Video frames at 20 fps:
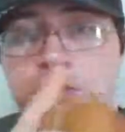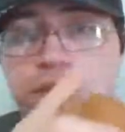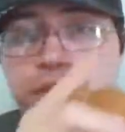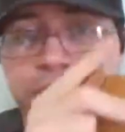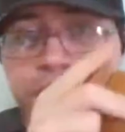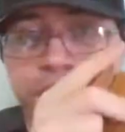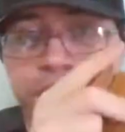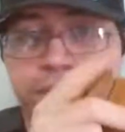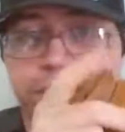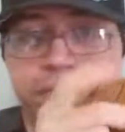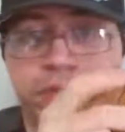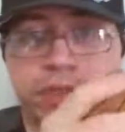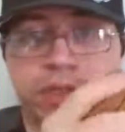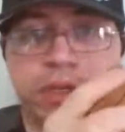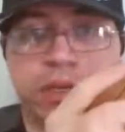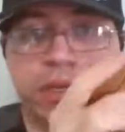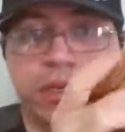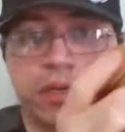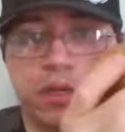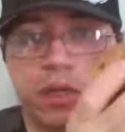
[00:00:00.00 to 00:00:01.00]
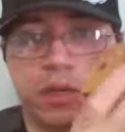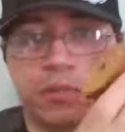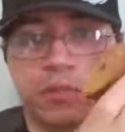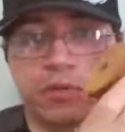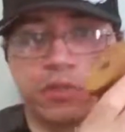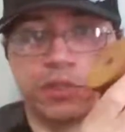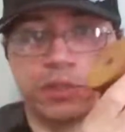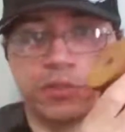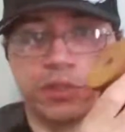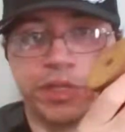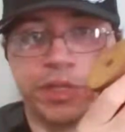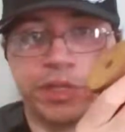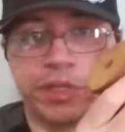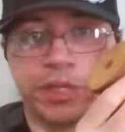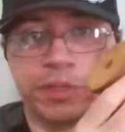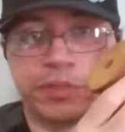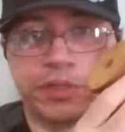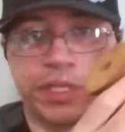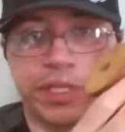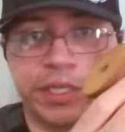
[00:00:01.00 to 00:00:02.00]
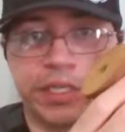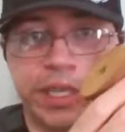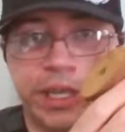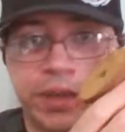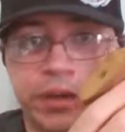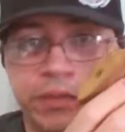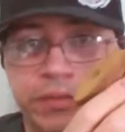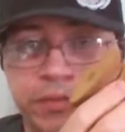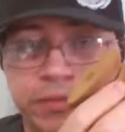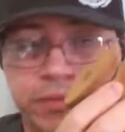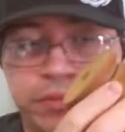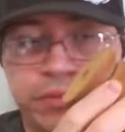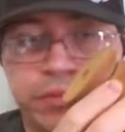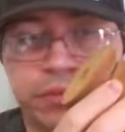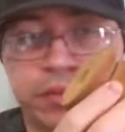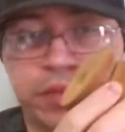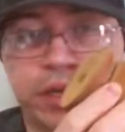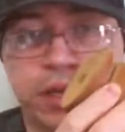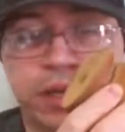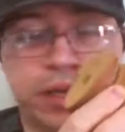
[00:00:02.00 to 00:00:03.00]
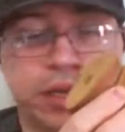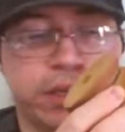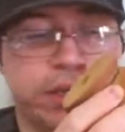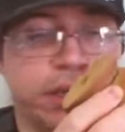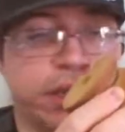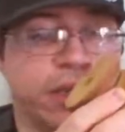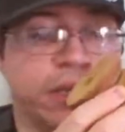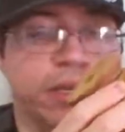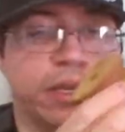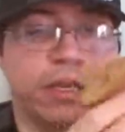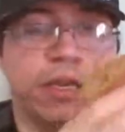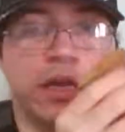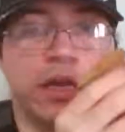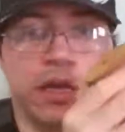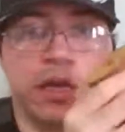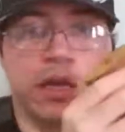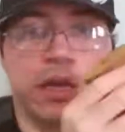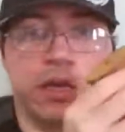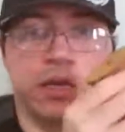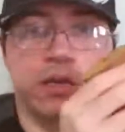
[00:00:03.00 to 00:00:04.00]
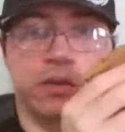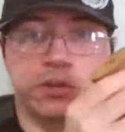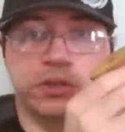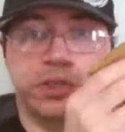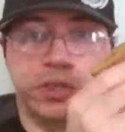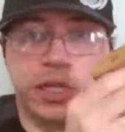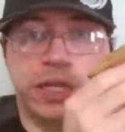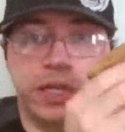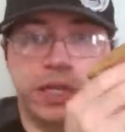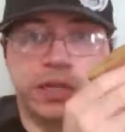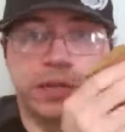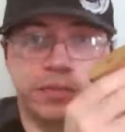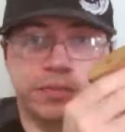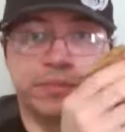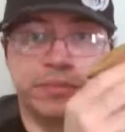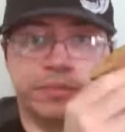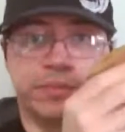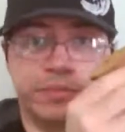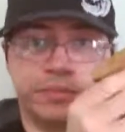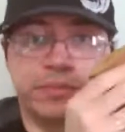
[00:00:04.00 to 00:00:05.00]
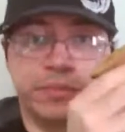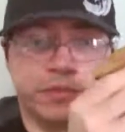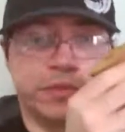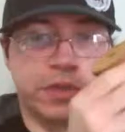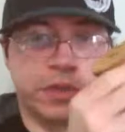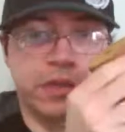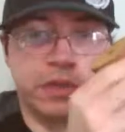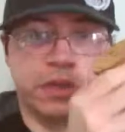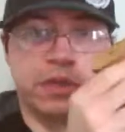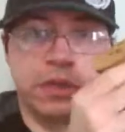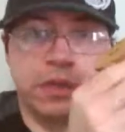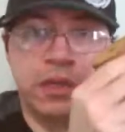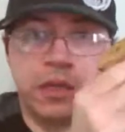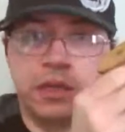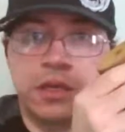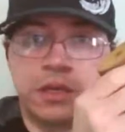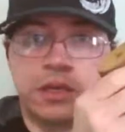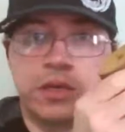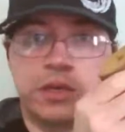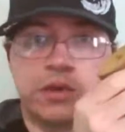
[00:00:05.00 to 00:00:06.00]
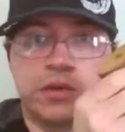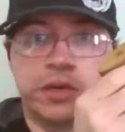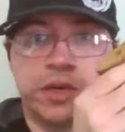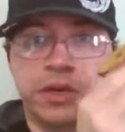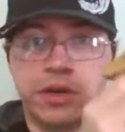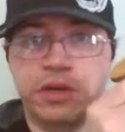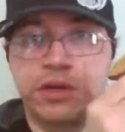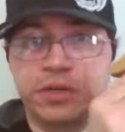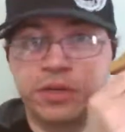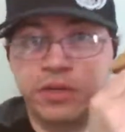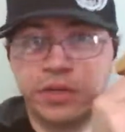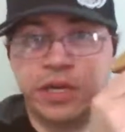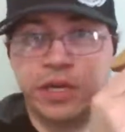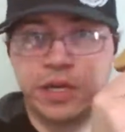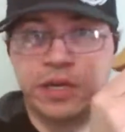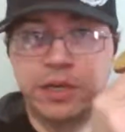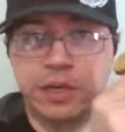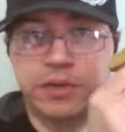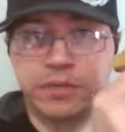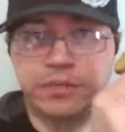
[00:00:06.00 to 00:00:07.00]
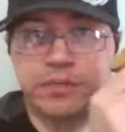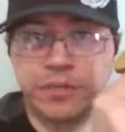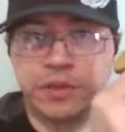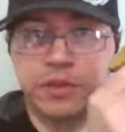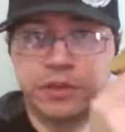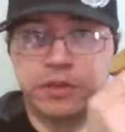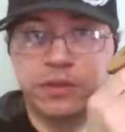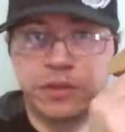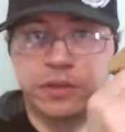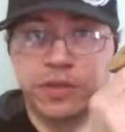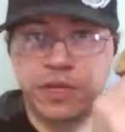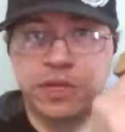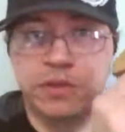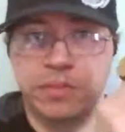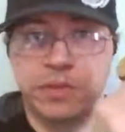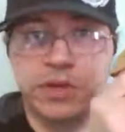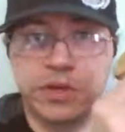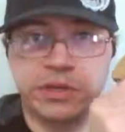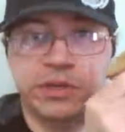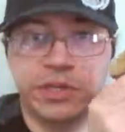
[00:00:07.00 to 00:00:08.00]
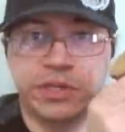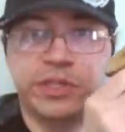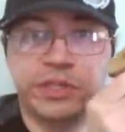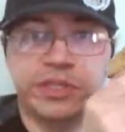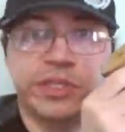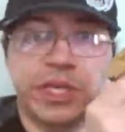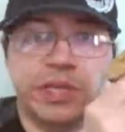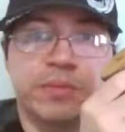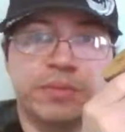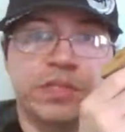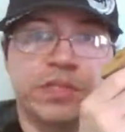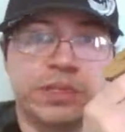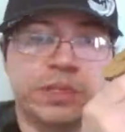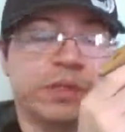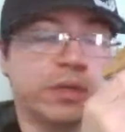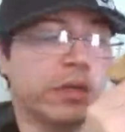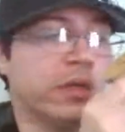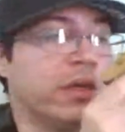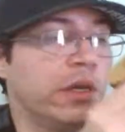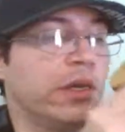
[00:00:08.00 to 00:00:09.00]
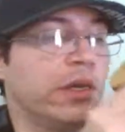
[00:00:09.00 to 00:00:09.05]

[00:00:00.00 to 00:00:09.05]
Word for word: turn it almost completely upside down, kind of like that, and you'll shake it. You'll hear inside the yerba and the stems